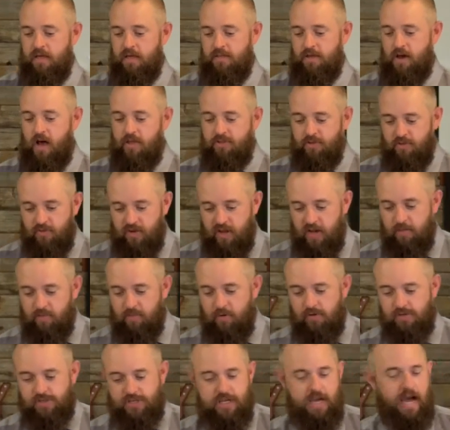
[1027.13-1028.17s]
The author of
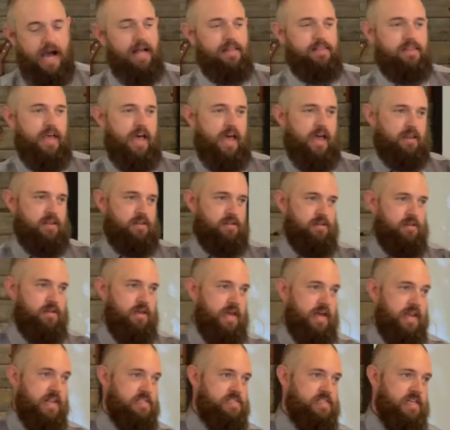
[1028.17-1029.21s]
Hebrews got that.
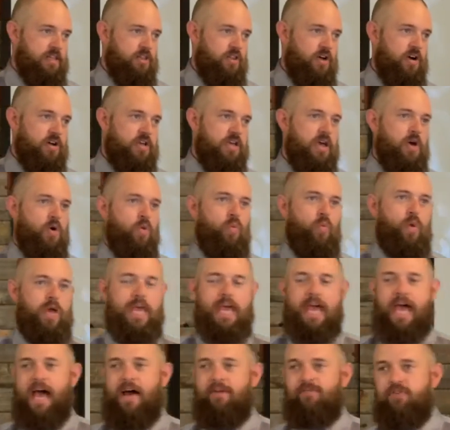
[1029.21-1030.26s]
And he said, Look,
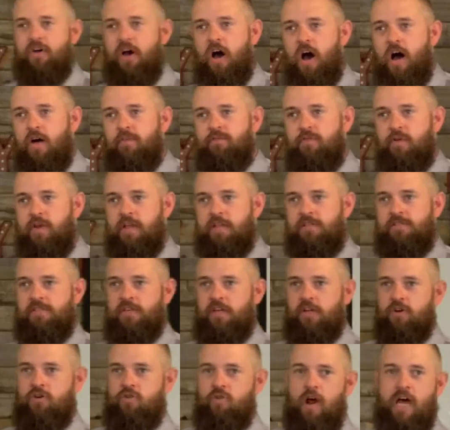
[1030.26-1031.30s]
we have confidence
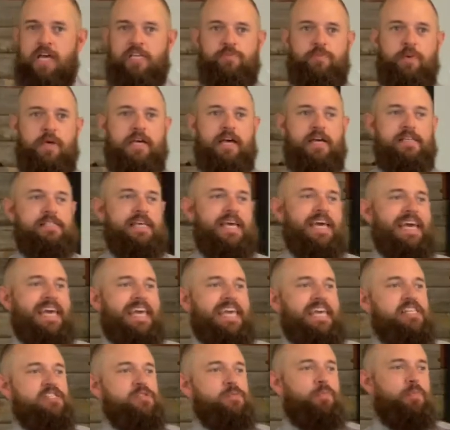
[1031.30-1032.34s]
in Christ because
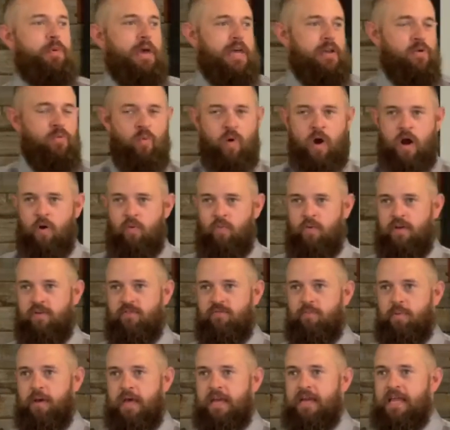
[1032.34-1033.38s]
he's been where
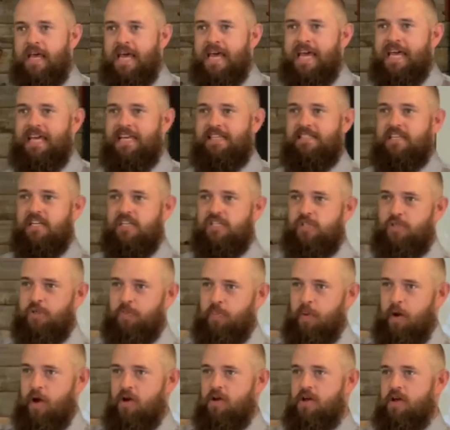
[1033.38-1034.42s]
we've been. He's
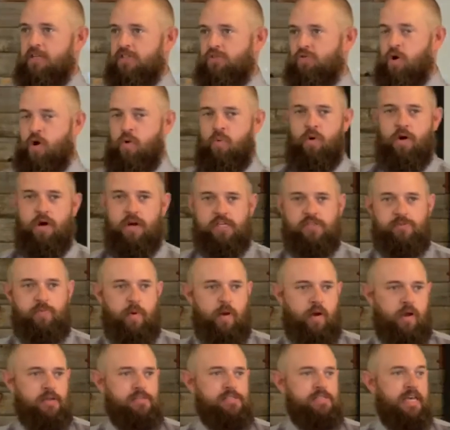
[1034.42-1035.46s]
experienced what we're
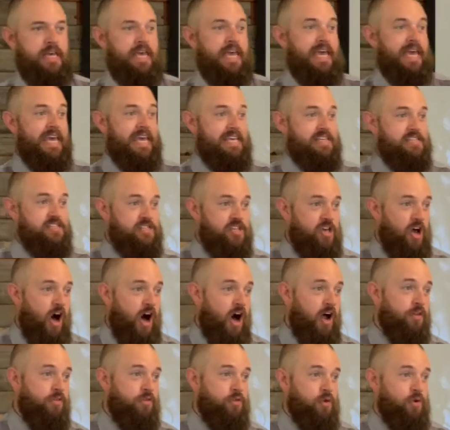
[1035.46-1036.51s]
experiencing. He's
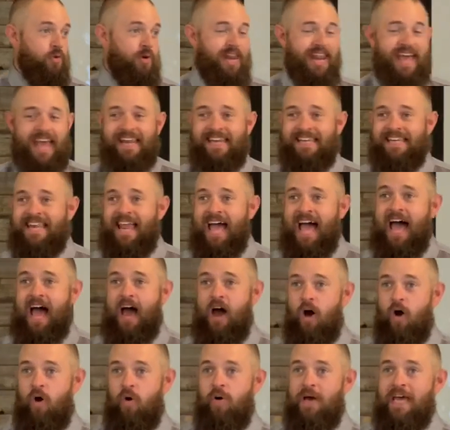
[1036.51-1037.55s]
gone through it. And
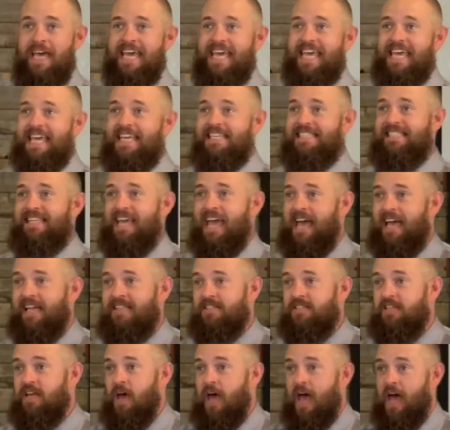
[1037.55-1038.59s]
now he
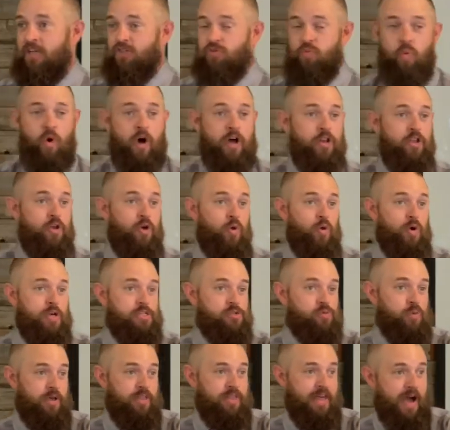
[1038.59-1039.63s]
stands as one who
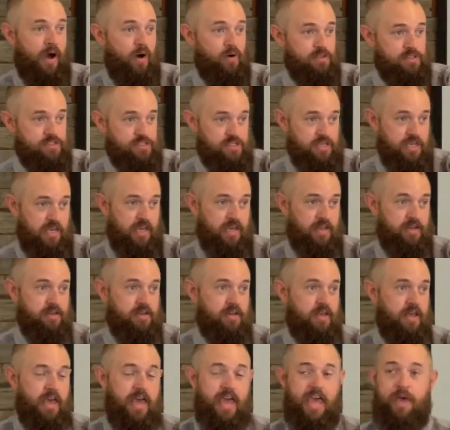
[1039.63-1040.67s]
is without
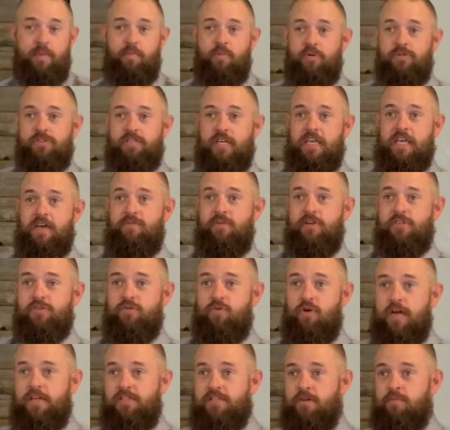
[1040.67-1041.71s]
sin, able to give us
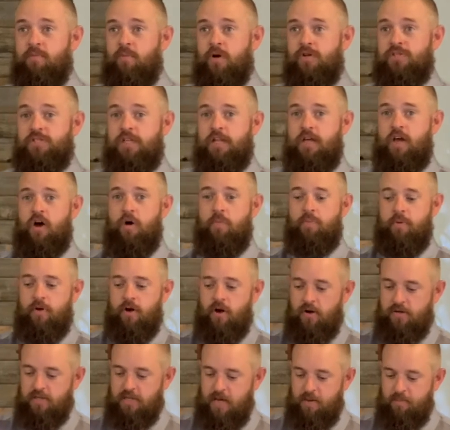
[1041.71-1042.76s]
grace and mercy to help in
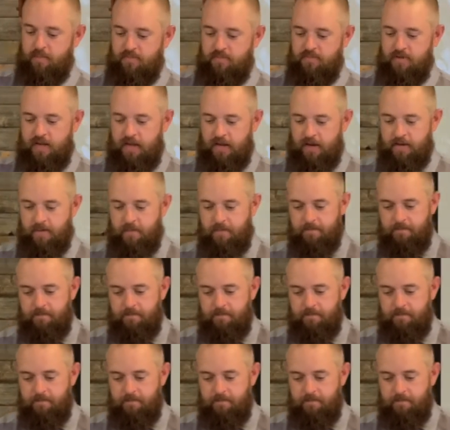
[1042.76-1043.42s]
our time of need.